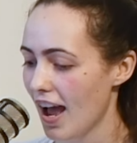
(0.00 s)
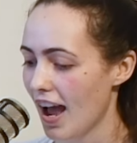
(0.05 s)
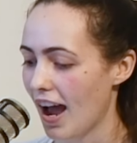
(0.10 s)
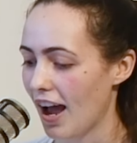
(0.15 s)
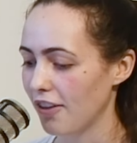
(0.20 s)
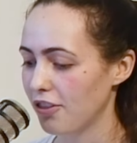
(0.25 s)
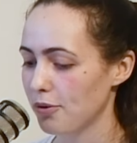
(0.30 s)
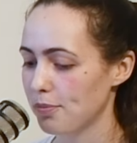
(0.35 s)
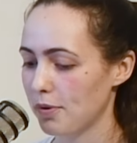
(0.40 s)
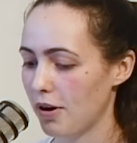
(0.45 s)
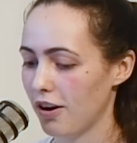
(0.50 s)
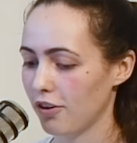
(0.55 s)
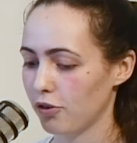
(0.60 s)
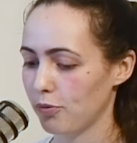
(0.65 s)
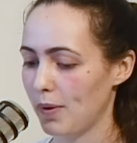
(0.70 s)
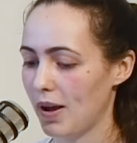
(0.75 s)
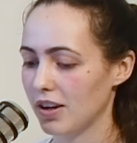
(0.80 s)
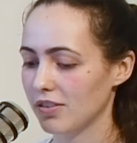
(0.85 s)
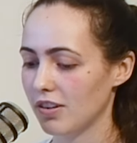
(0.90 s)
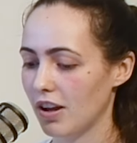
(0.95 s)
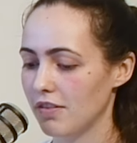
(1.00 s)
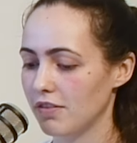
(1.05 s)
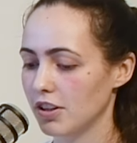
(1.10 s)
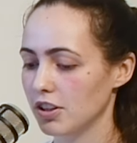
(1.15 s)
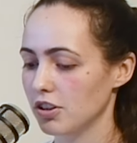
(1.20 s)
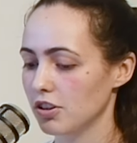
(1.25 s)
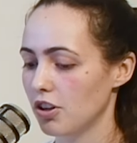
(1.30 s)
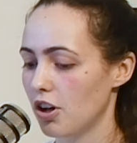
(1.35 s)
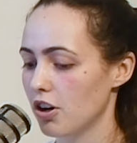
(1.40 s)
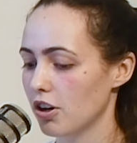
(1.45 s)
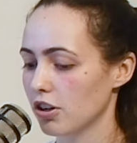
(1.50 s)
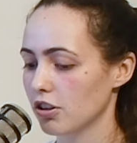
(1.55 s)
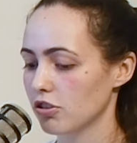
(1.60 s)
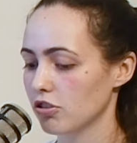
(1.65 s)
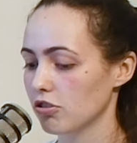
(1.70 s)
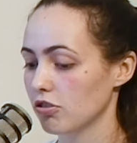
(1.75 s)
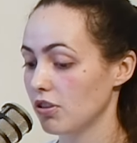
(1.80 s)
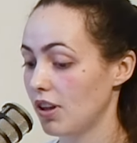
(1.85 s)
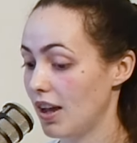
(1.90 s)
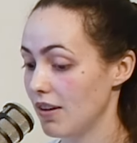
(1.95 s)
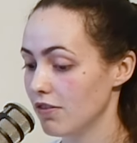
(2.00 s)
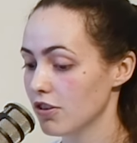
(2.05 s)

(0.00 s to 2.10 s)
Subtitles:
at the prospect of a large life